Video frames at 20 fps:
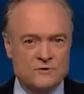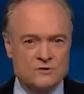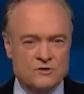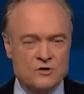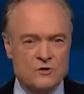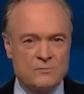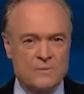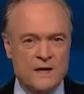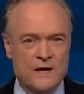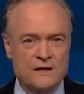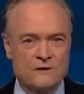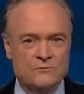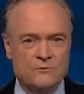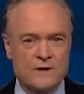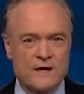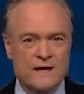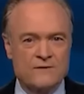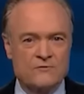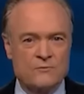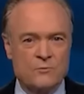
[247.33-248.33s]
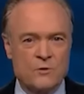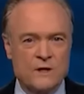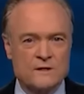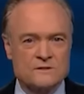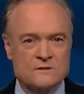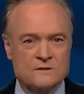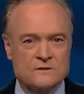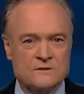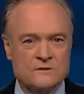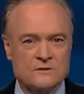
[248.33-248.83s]
Joe Biden, we have a
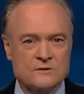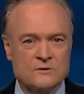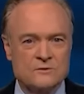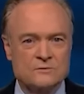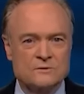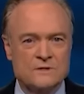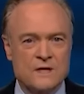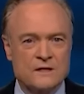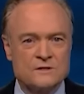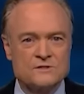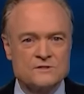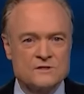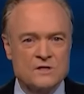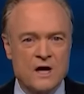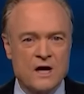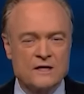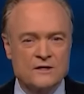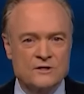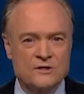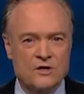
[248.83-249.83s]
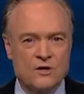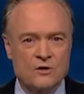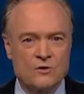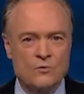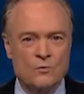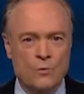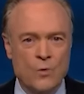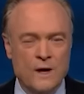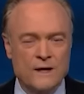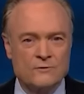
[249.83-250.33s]
president who does not know
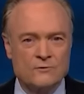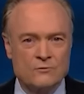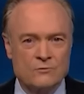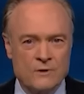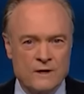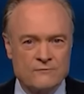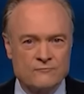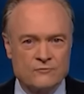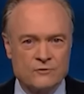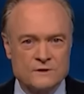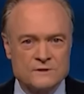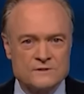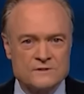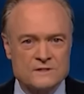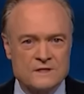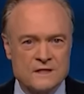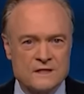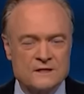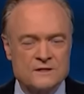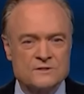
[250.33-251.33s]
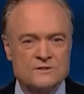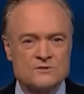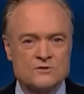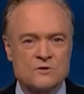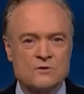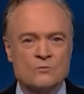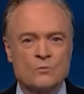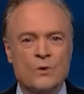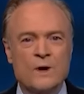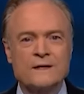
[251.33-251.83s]
what reverence is
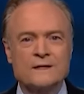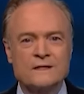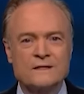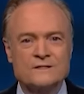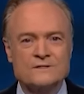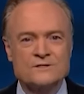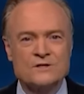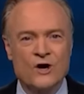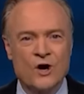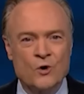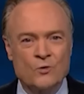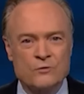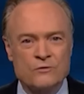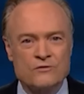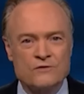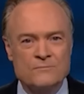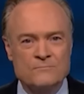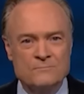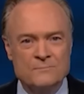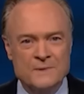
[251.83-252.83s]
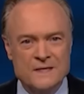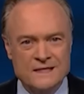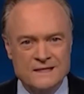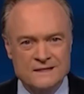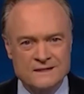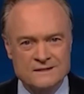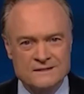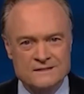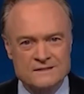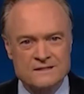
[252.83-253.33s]
or what his oath
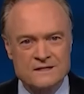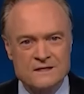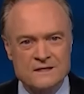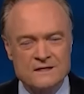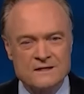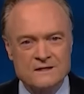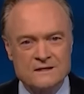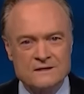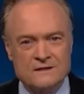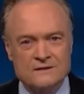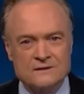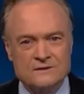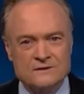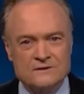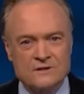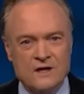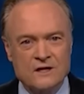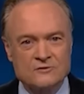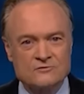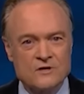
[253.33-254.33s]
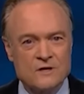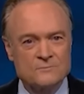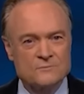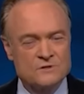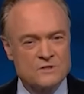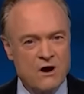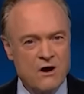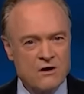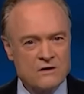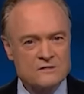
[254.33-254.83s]
means. Donald Trump
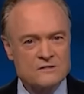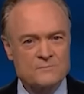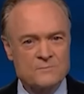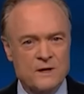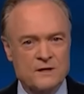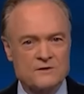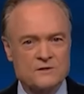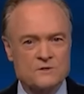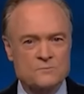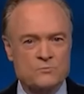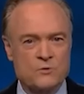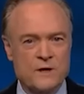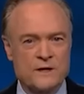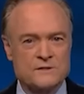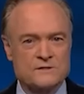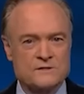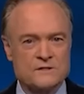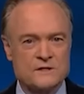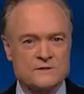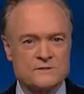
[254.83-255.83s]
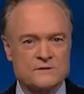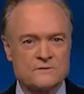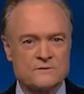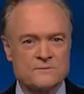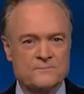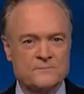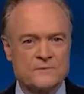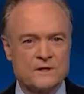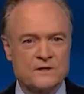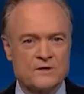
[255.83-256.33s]
talks about his predecessor
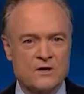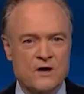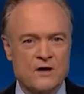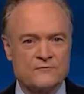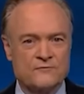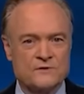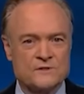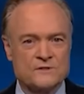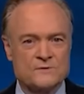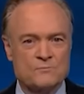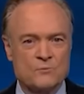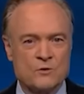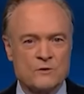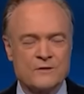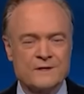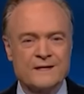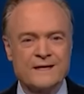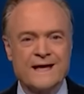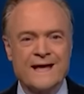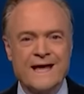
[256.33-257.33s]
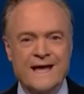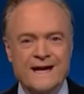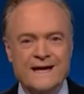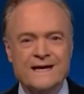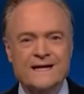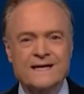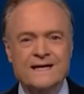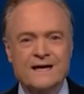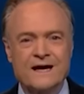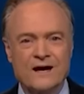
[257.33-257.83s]
in office more than
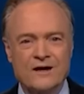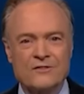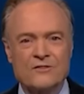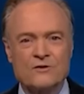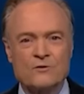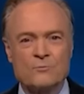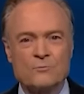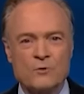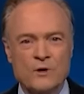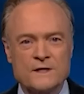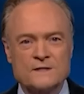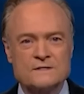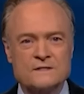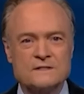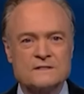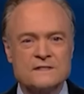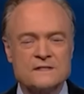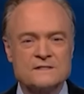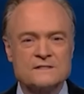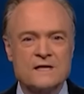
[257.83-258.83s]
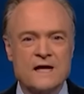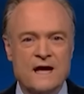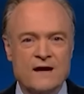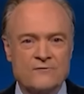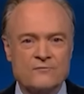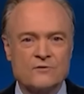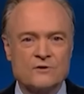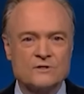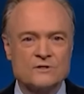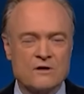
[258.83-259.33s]
any other president has
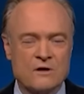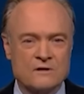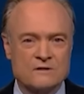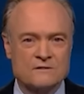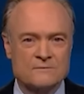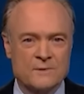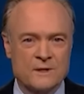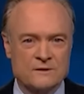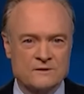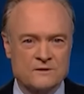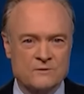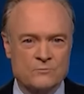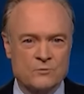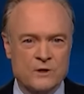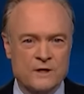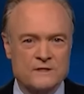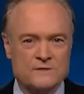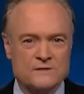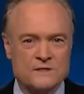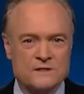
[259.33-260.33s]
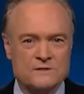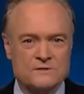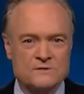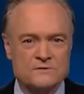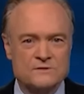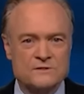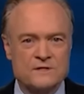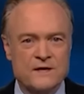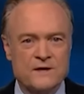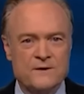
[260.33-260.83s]
ever talked about their
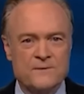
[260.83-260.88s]
predecessors.